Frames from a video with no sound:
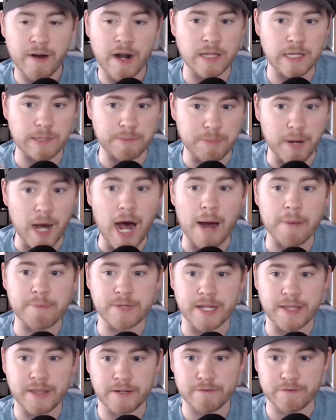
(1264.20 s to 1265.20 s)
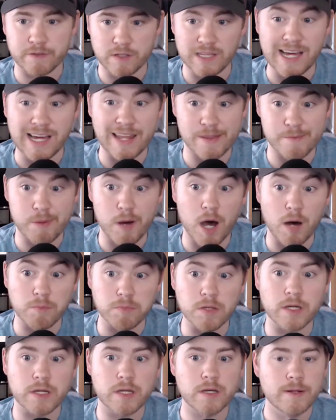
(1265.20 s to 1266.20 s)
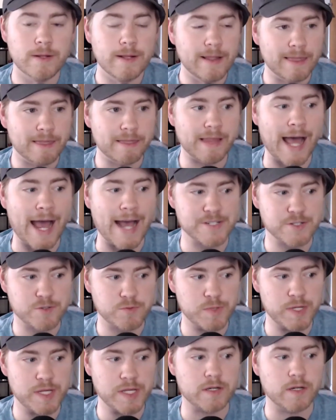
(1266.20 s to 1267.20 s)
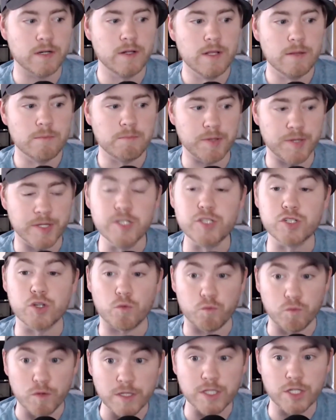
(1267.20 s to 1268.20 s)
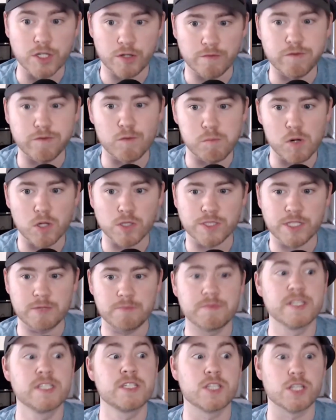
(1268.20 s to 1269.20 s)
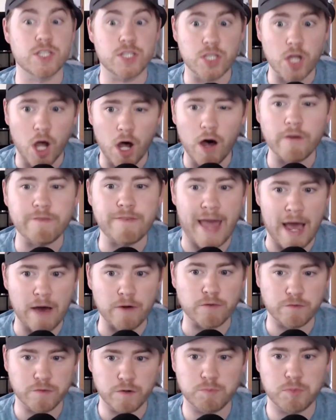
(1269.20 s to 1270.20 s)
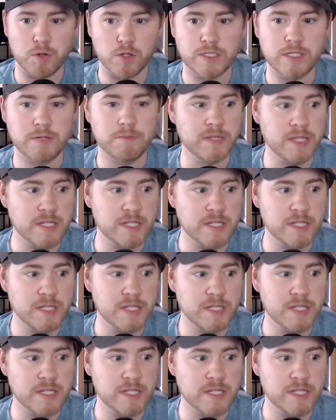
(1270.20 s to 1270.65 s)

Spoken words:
finally popped, I think, for a lot of the public last week, but this is a really good football team. This is a tough out football team.